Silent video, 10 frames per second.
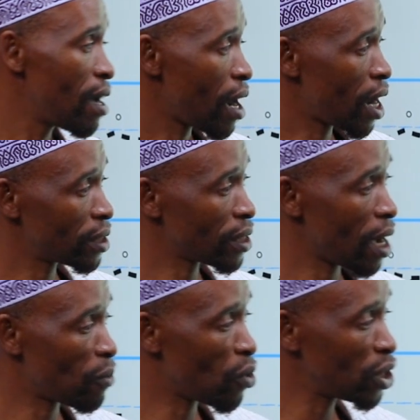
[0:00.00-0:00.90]
and
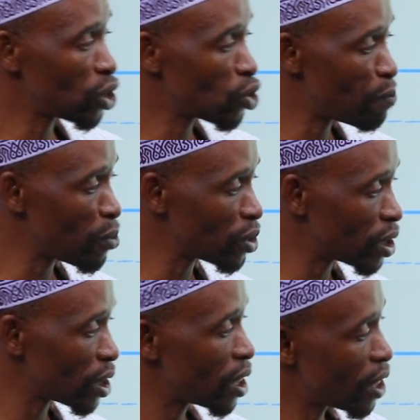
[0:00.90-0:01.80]
I'm going to
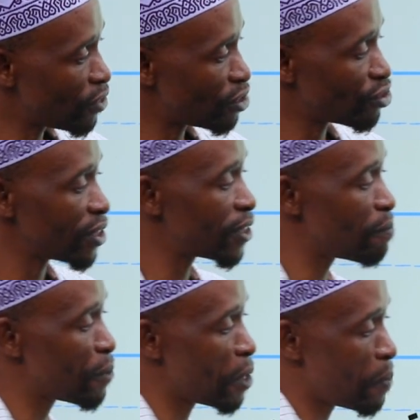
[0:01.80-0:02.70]
put the tracing
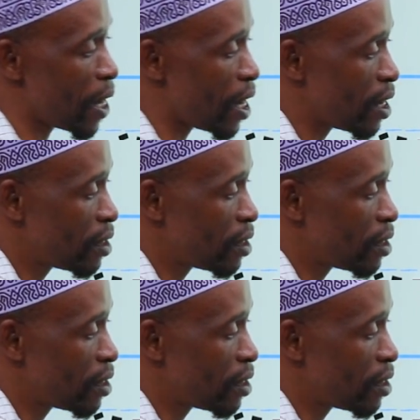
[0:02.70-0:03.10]
paper